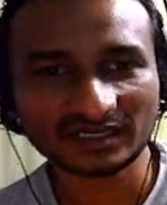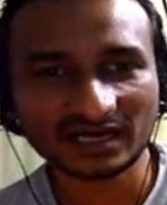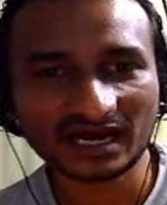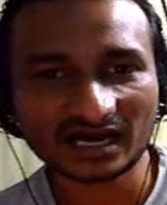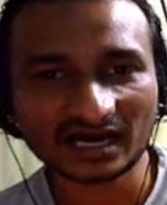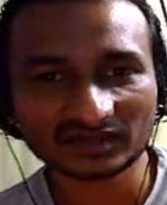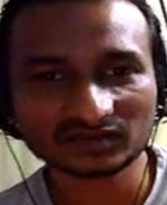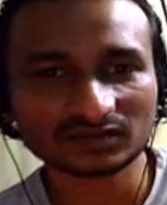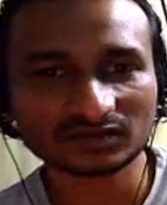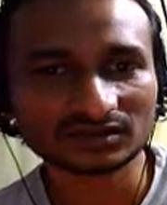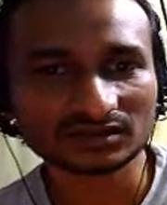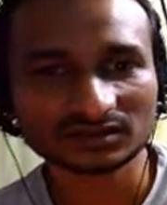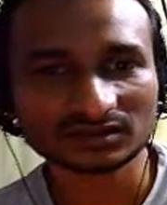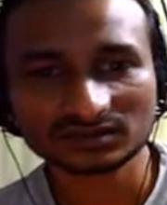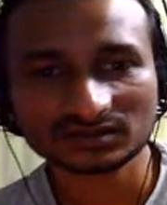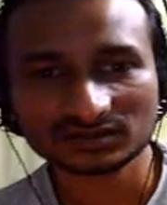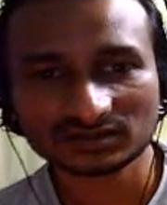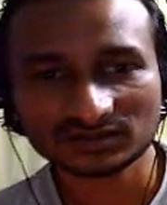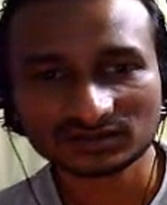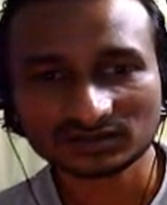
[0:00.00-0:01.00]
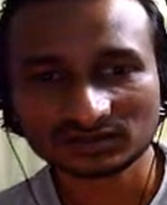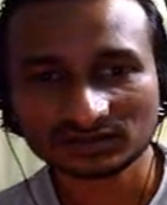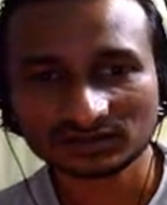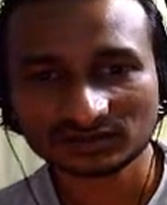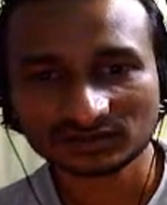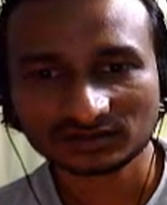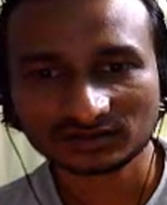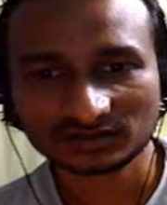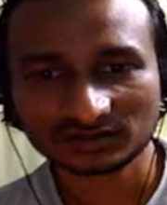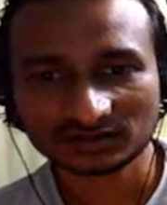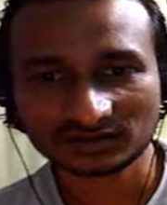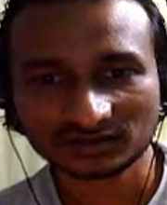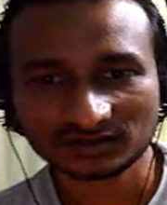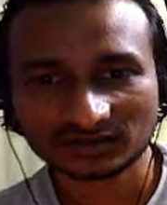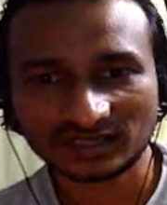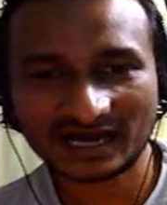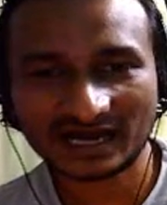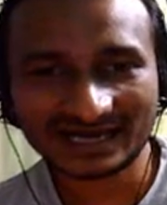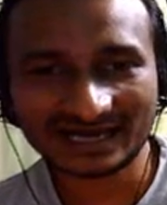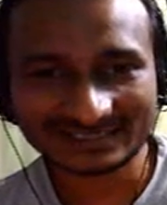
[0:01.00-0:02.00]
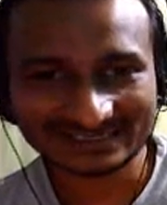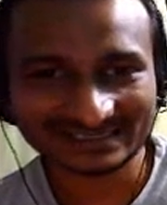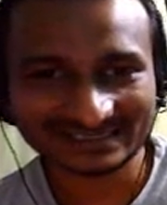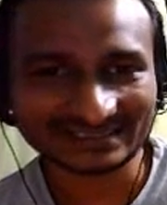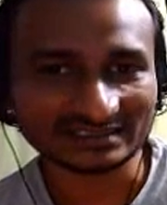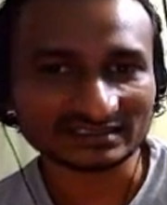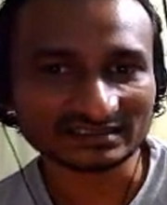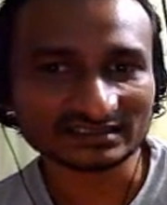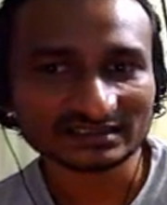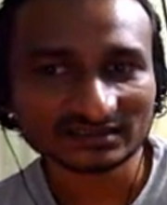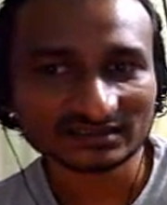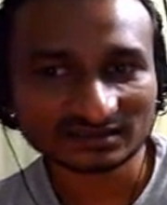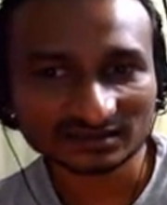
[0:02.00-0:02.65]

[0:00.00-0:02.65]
at all, as is.